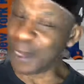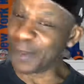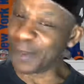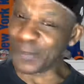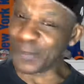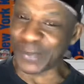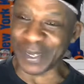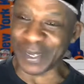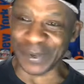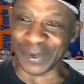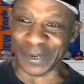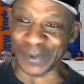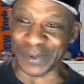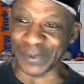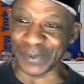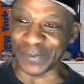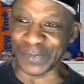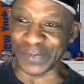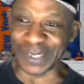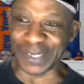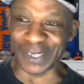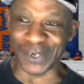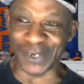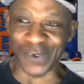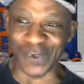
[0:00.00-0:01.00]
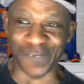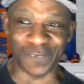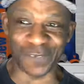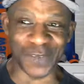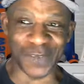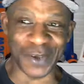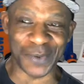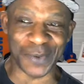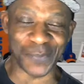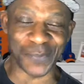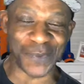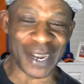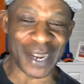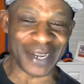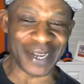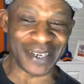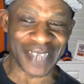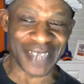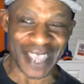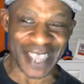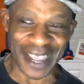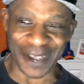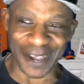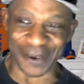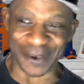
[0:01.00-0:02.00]
We can go fund right
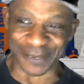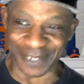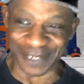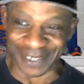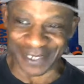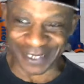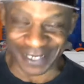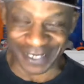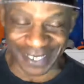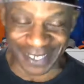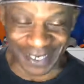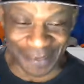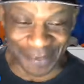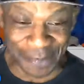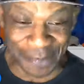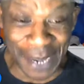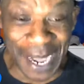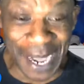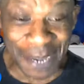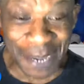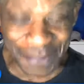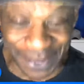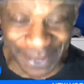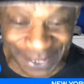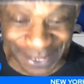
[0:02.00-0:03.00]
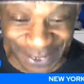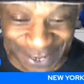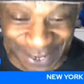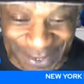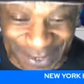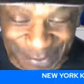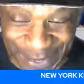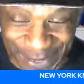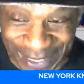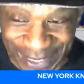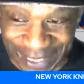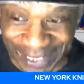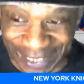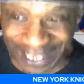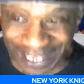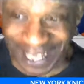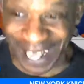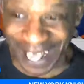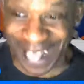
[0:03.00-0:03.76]
now. Let's get it popping. You know what I mean?